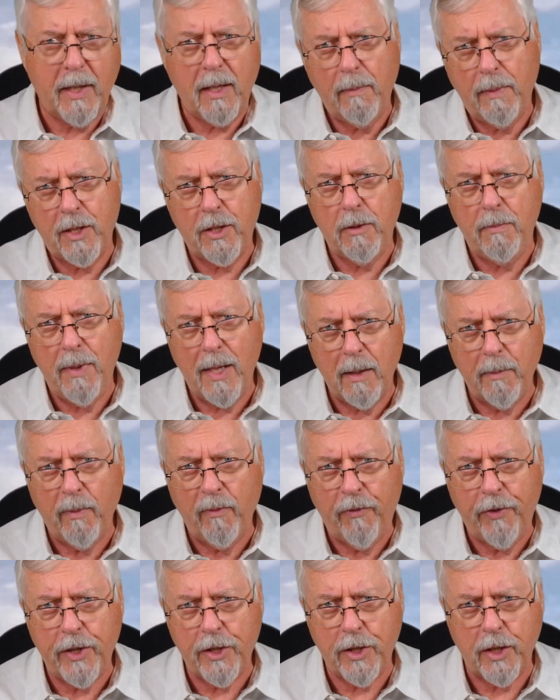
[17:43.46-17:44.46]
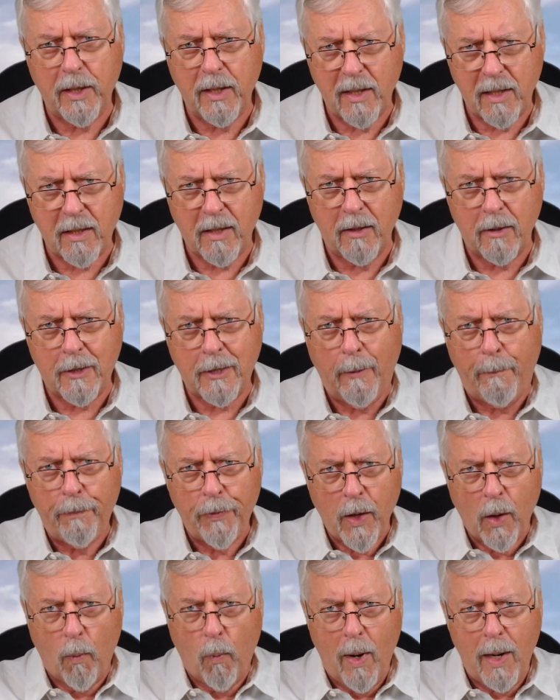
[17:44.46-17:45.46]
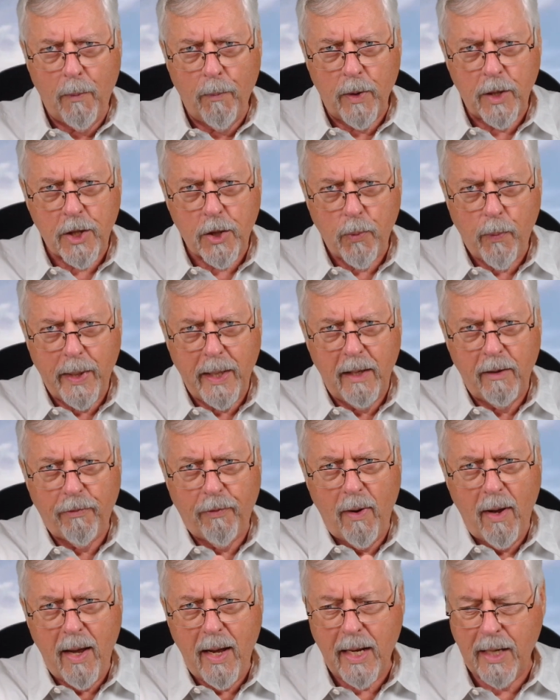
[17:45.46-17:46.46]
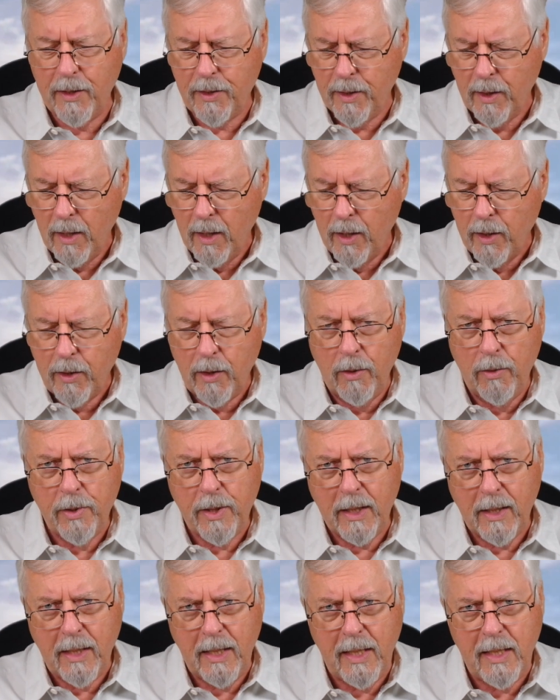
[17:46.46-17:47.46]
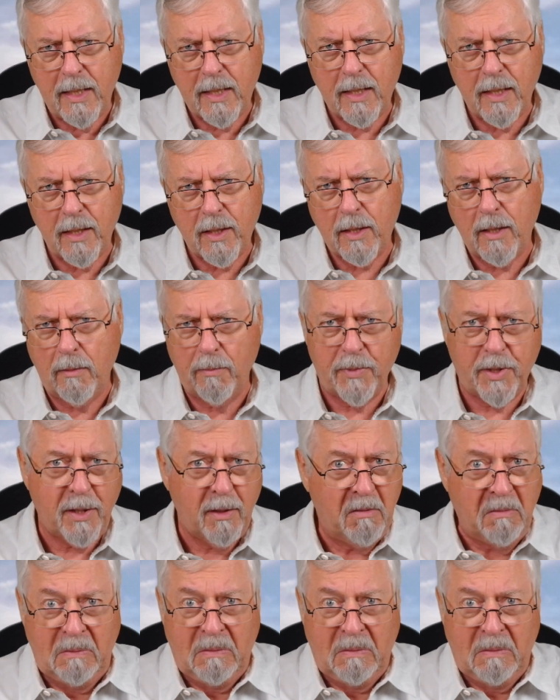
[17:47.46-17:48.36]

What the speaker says: about your minimum fishing distance. When we're swinging flies using these systems,